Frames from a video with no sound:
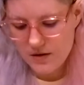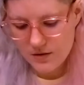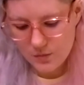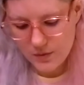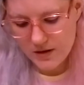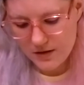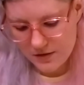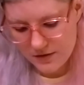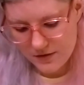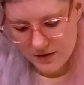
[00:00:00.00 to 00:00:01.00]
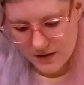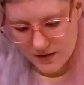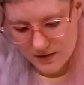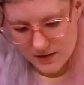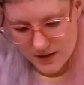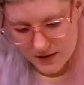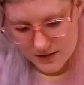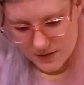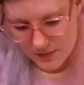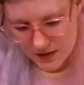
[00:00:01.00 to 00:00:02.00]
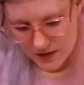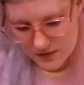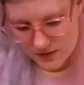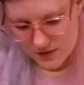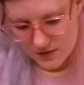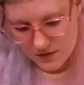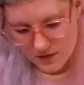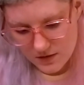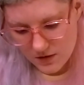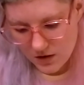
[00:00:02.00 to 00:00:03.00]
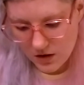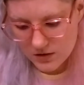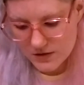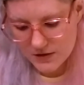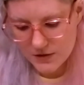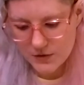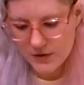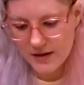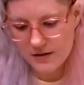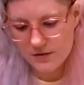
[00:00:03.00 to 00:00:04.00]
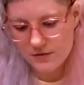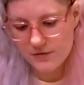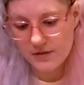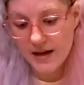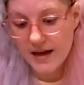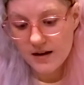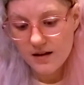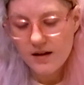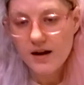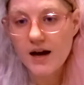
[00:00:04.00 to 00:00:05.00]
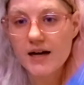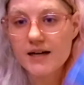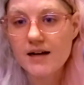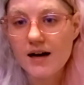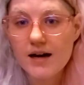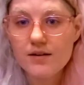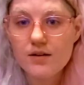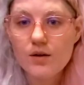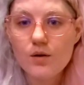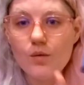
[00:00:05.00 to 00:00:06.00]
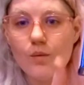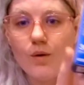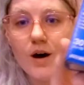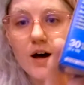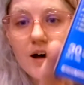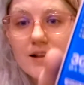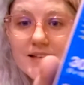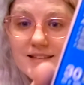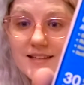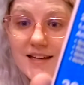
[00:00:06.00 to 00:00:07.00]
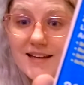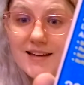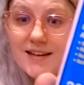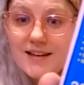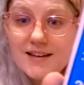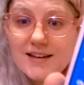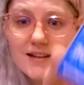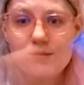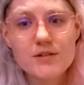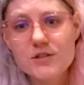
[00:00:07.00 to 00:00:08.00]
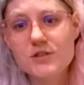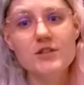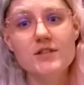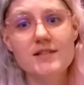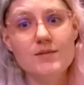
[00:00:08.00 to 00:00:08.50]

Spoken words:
with histamines also, and for that, I got Wolatin, which is just